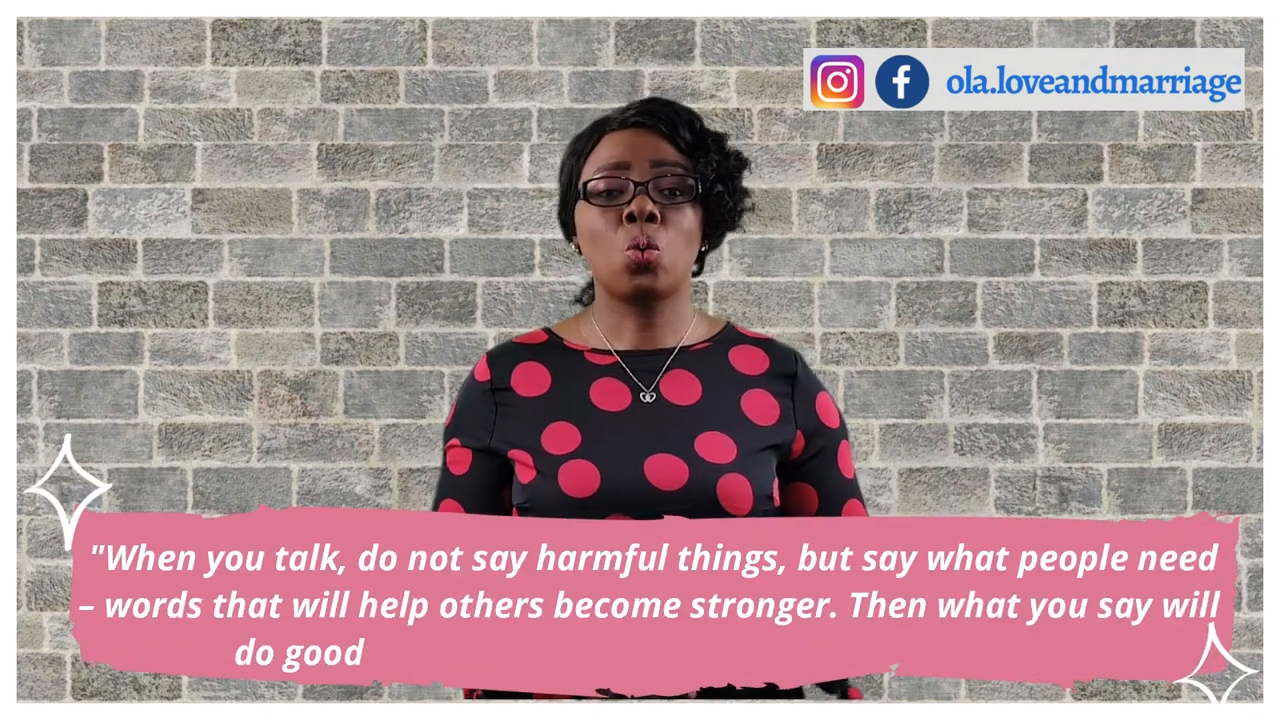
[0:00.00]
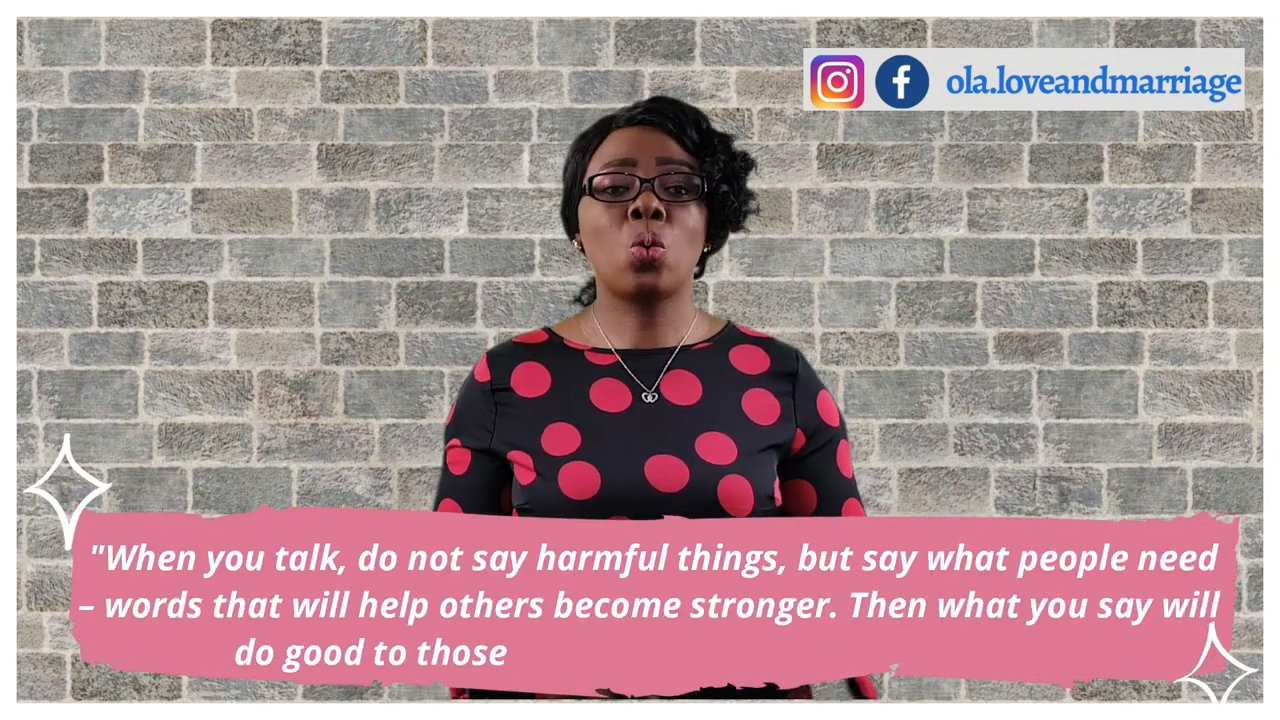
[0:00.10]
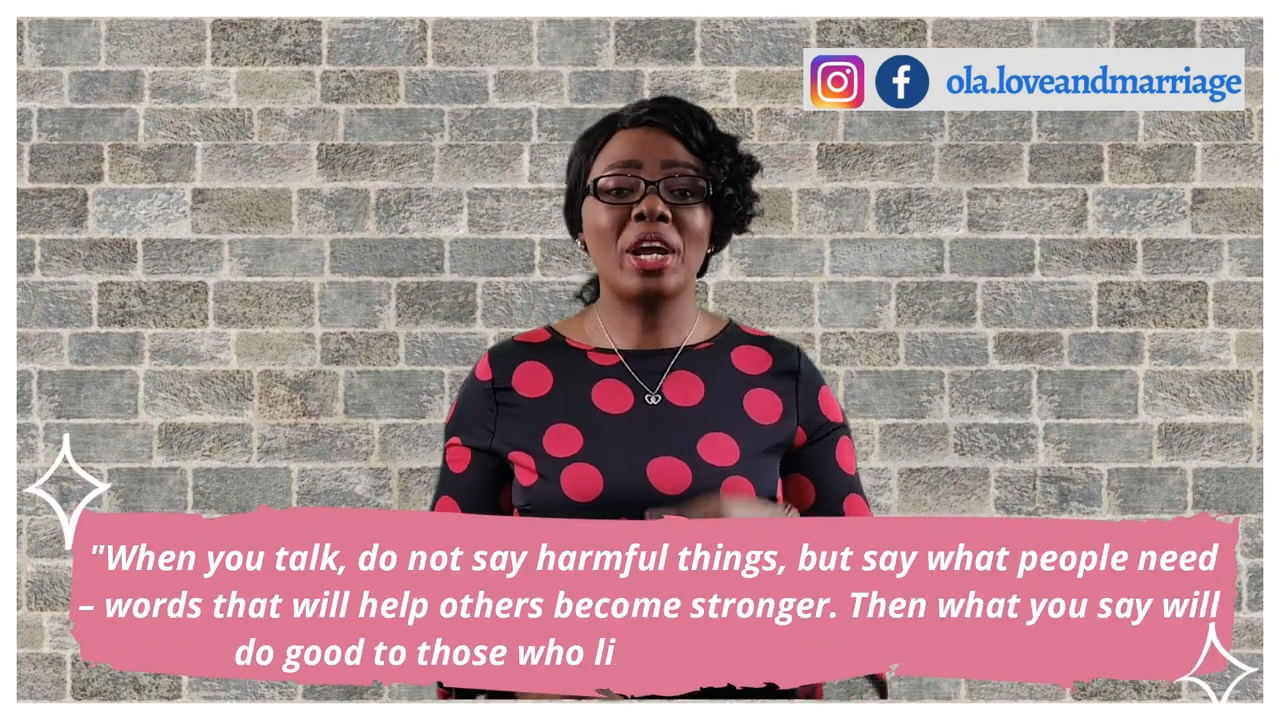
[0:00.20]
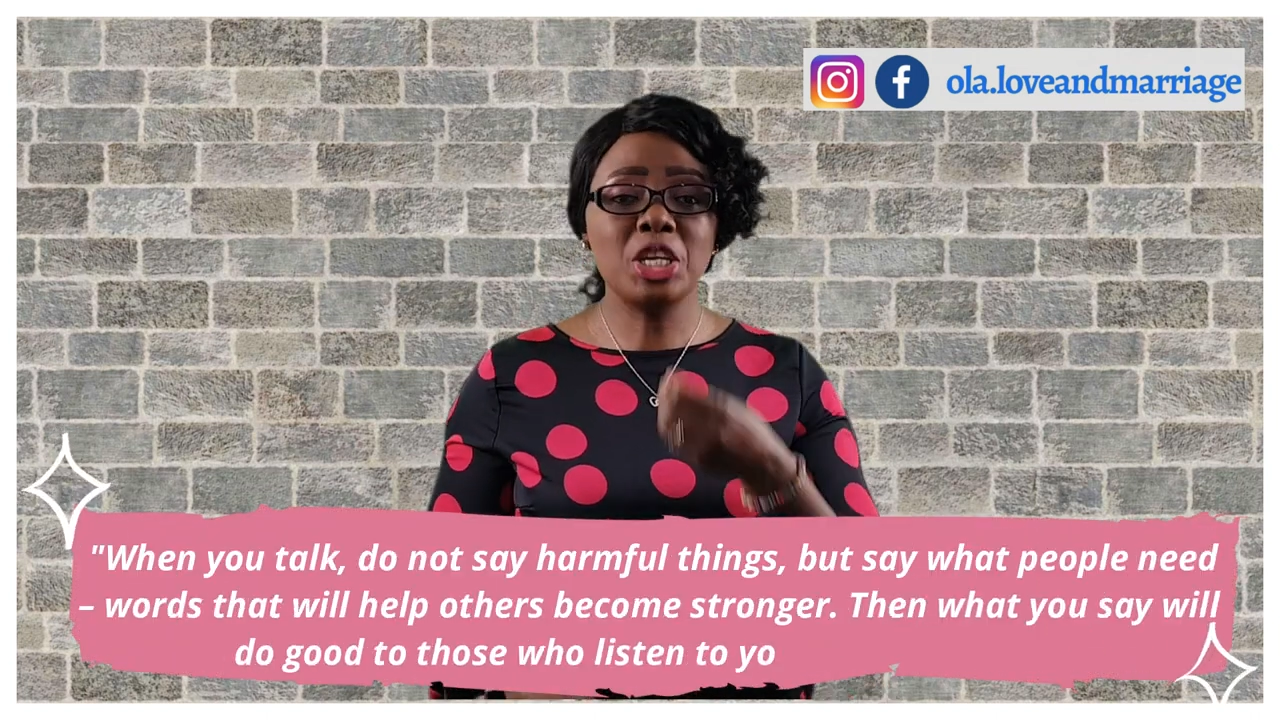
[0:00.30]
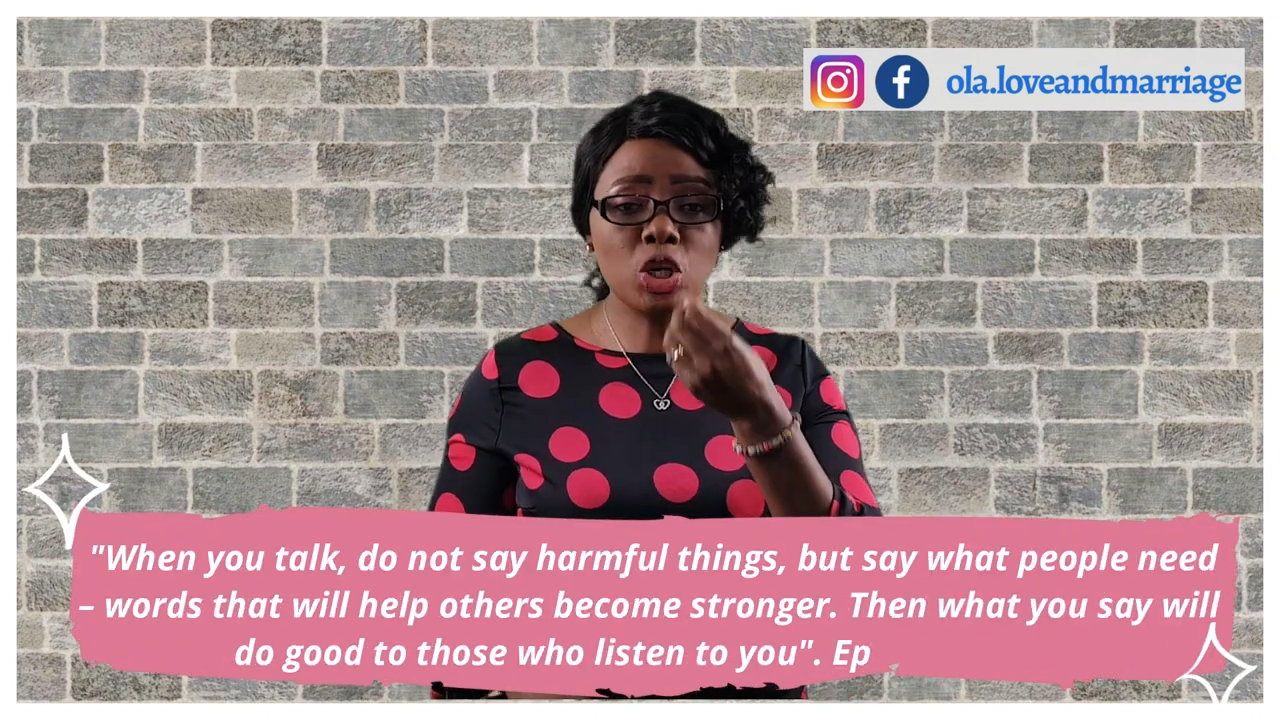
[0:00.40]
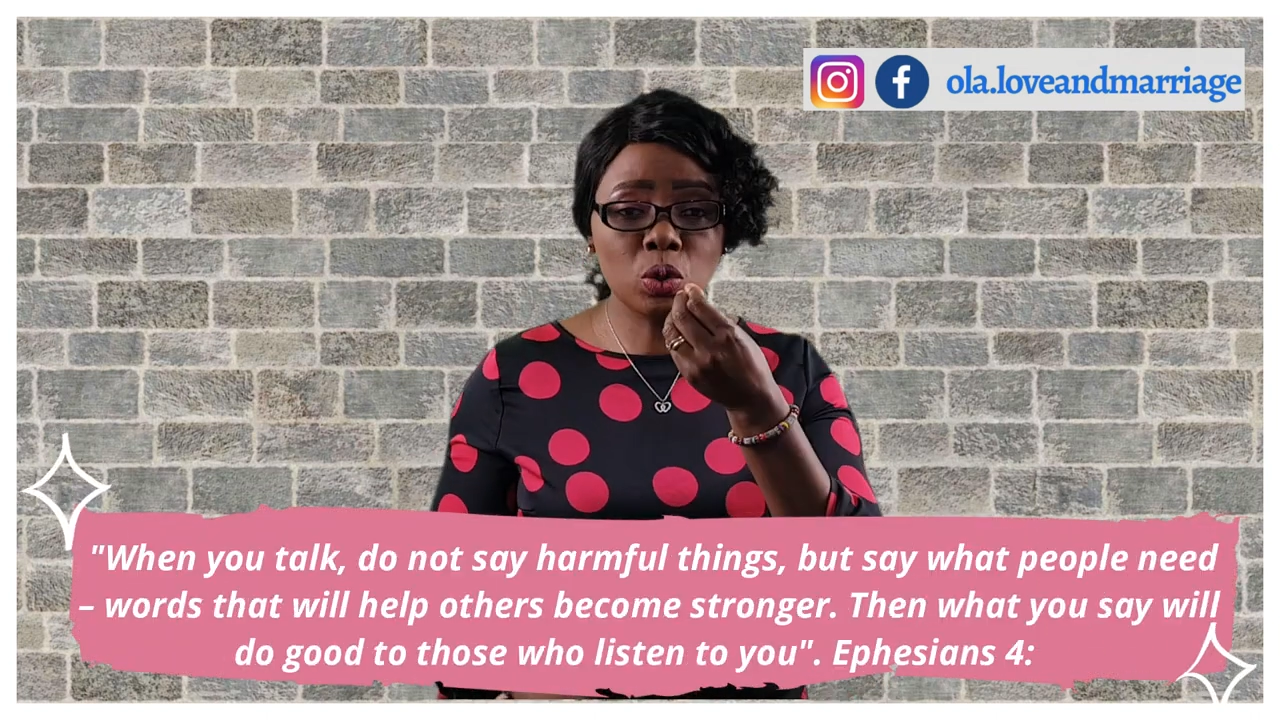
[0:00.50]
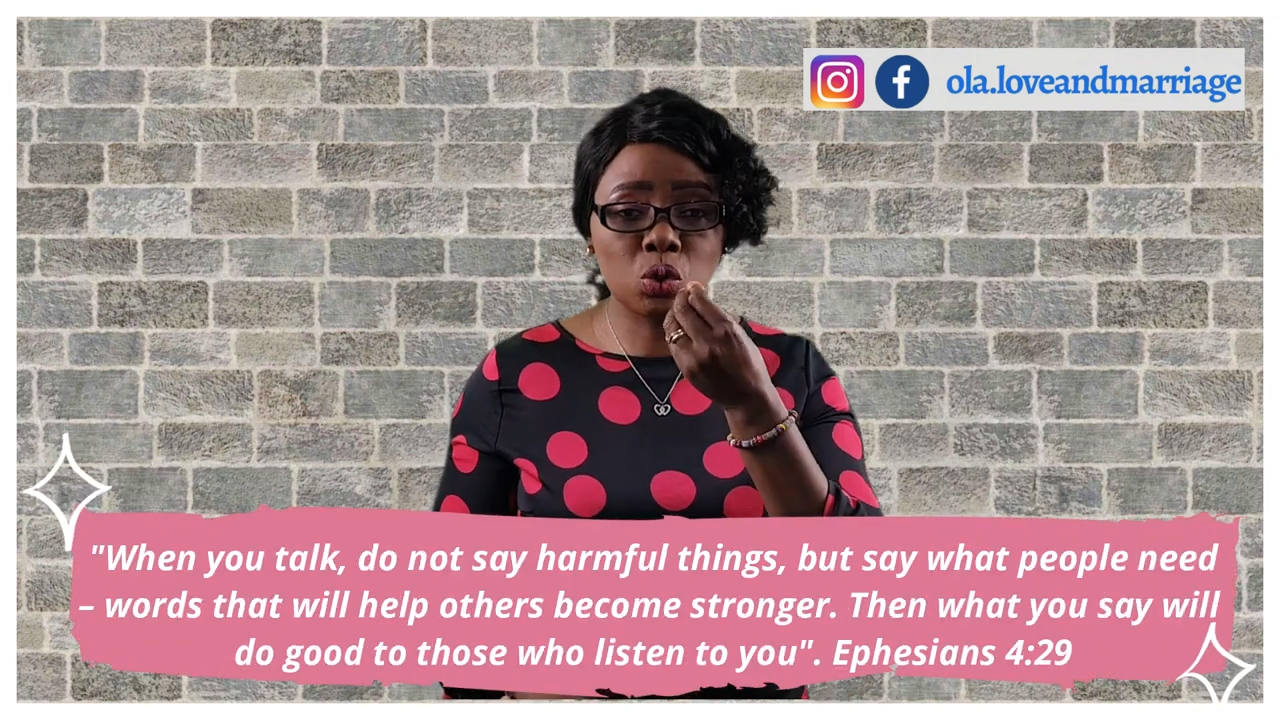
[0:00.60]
"When you